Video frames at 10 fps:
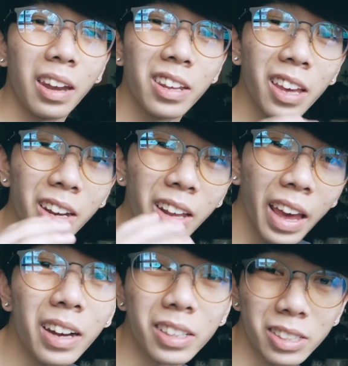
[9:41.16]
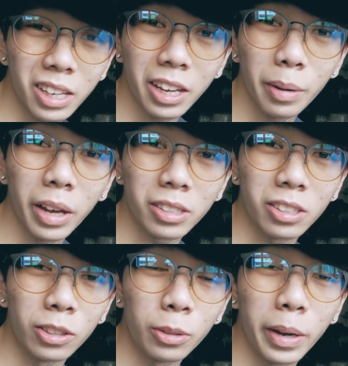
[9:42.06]
And it can add a second
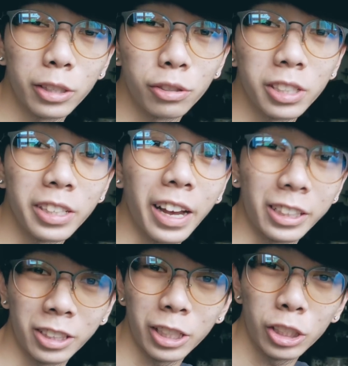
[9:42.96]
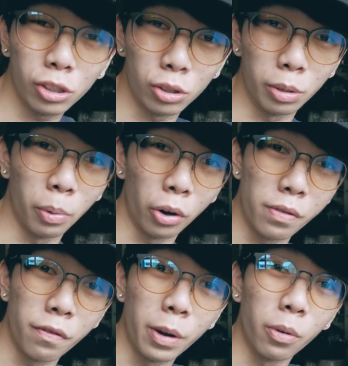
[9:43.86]
external battery that attaches to the
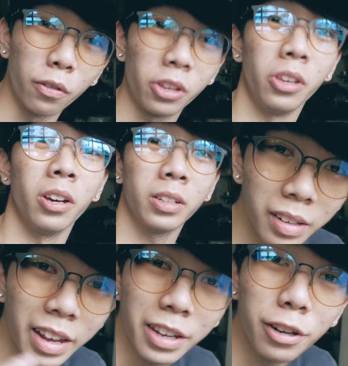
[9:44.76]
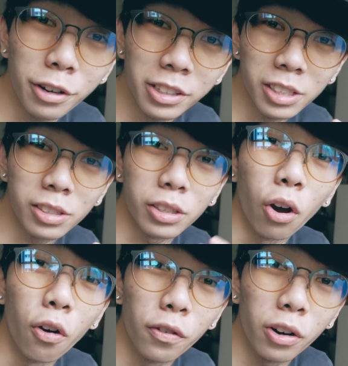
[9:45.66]
body frame over here that increases the
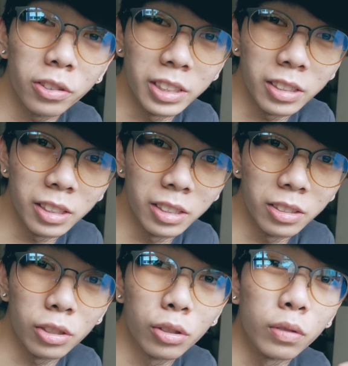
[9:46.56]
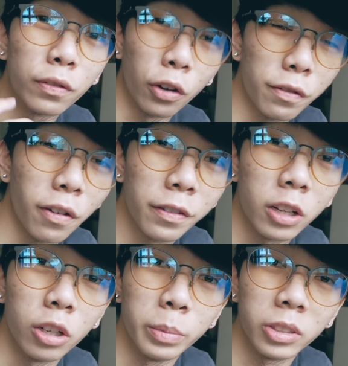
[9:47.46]
overall distance to
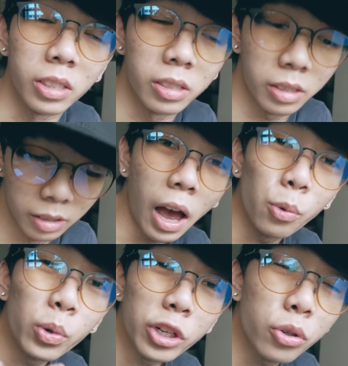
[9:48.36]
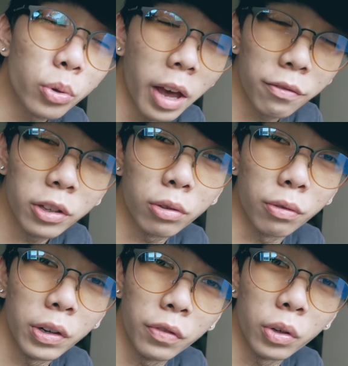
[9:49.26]
45 kilometers. I wish to have it to
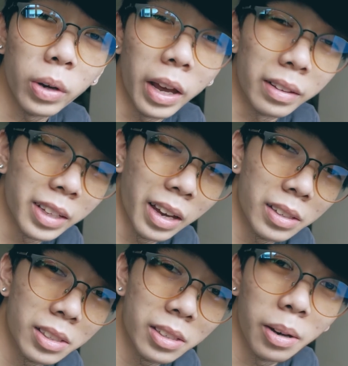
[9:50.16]
review and test,